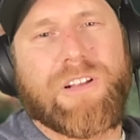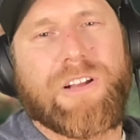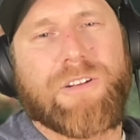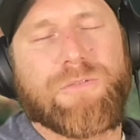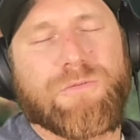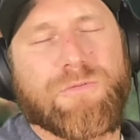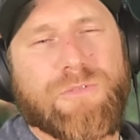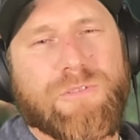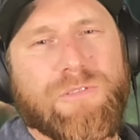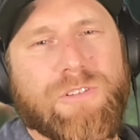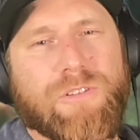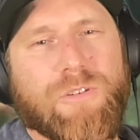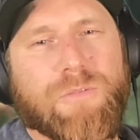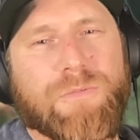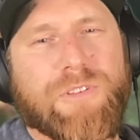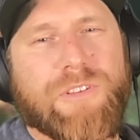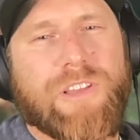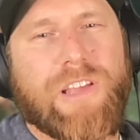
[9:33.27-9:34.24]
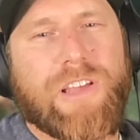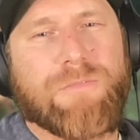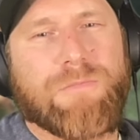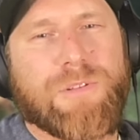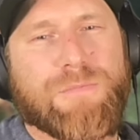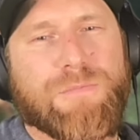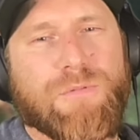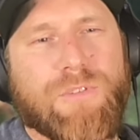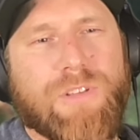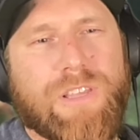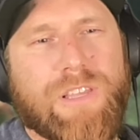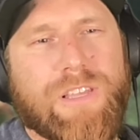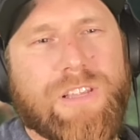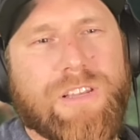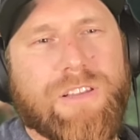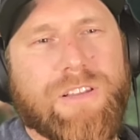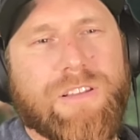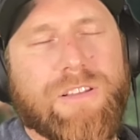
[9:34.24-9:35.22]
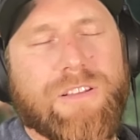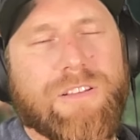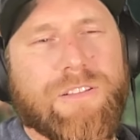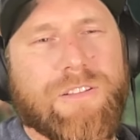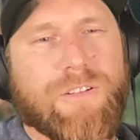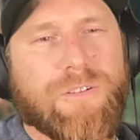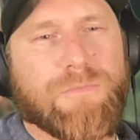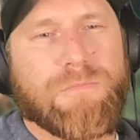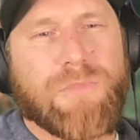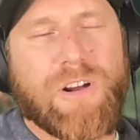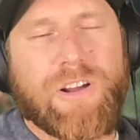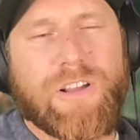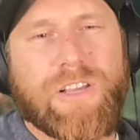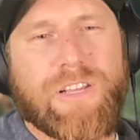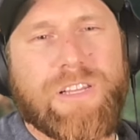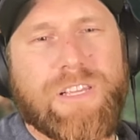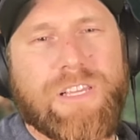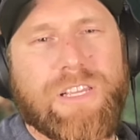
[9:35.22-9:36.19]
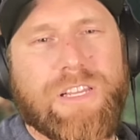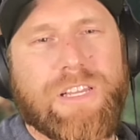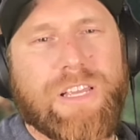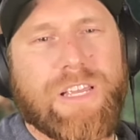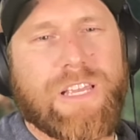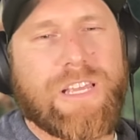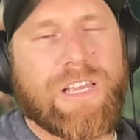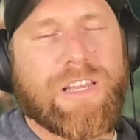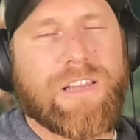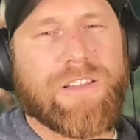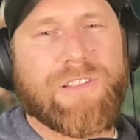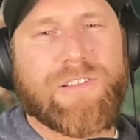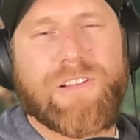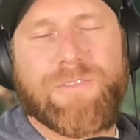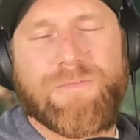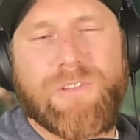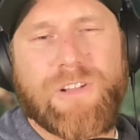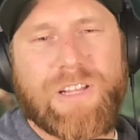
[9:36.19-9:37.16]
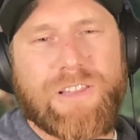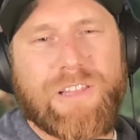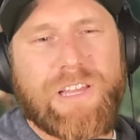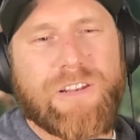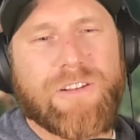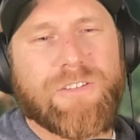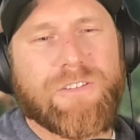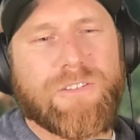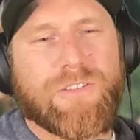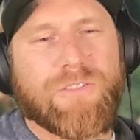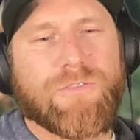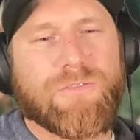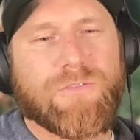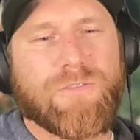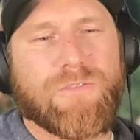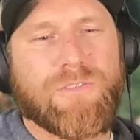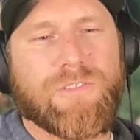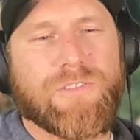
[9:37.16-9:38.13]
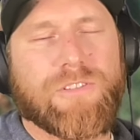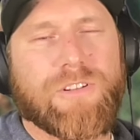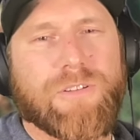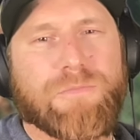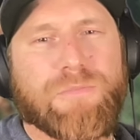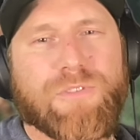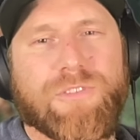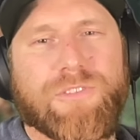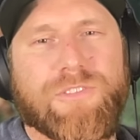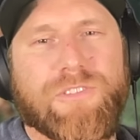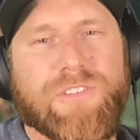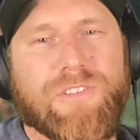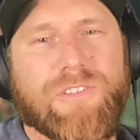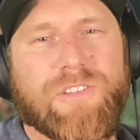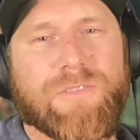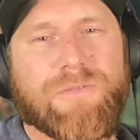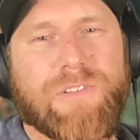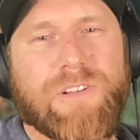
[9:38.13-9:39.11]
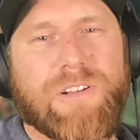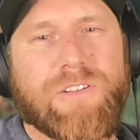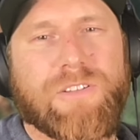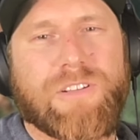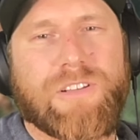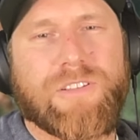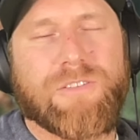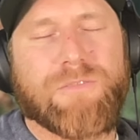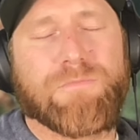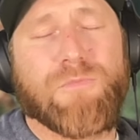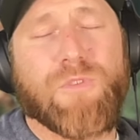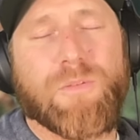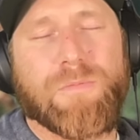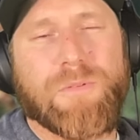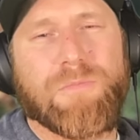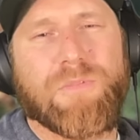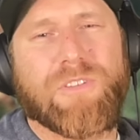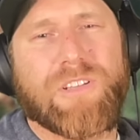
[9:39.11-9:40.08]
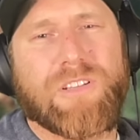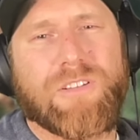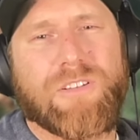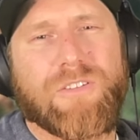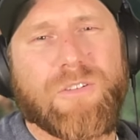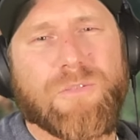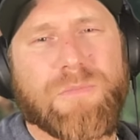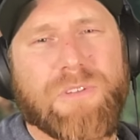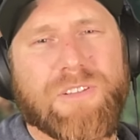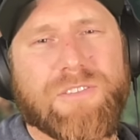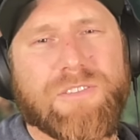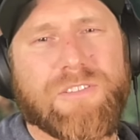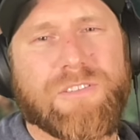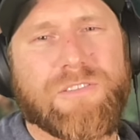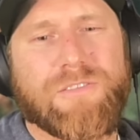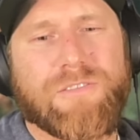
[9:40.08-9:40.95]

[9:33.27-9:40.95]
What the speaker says: I really hope the Daft people get their marketing and stuff like that under control and start pushing this stuff out, because more people need to know about this.